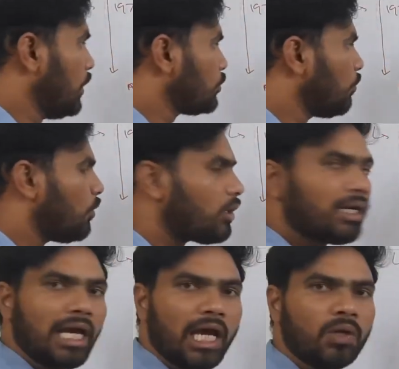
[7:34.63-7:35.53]
So what
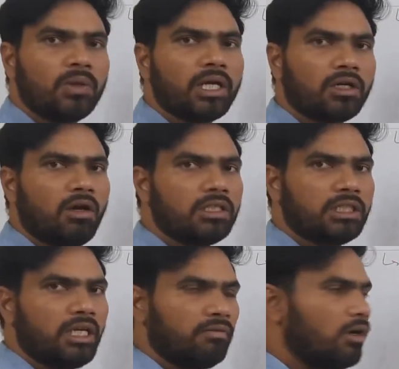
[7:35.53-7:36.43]

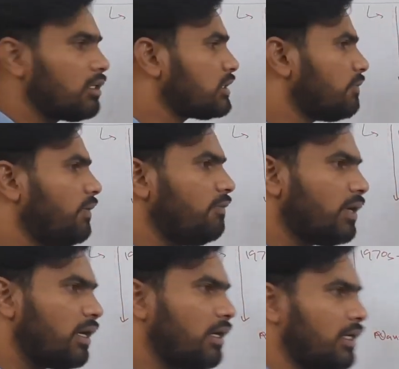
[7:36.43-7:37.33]
nanotechnology involves, we
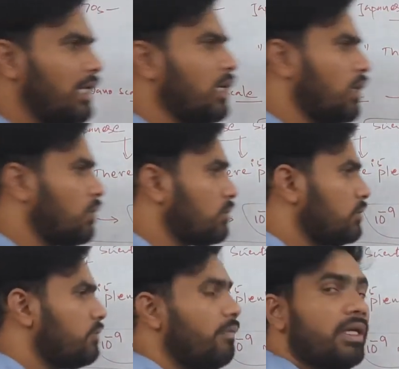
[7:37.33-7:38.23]
were till
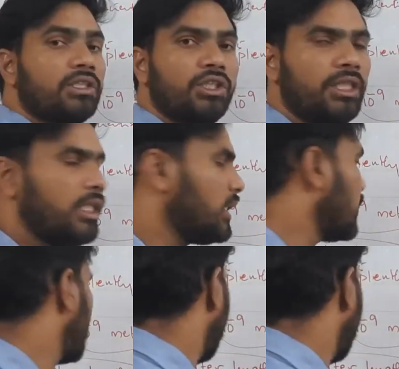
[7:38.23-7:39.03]
now we were seeing the